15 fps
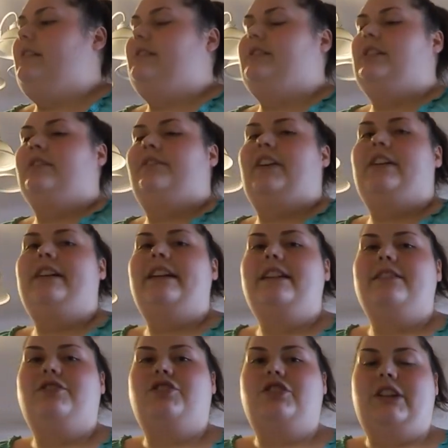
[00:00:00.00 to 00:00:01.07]
they're very
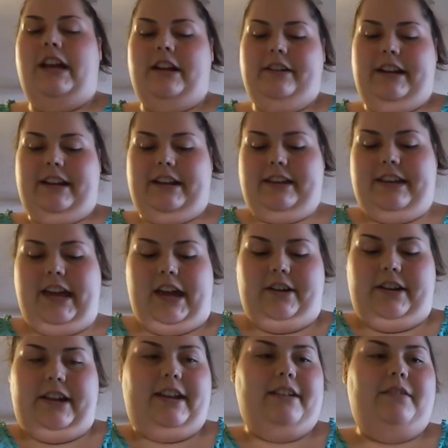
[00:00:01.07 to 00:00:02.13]
sharing and
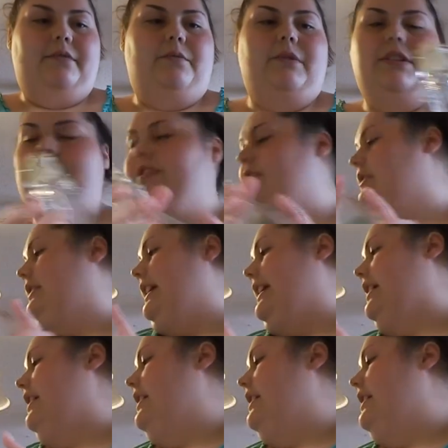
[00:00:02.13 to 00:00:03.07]
caring with, like,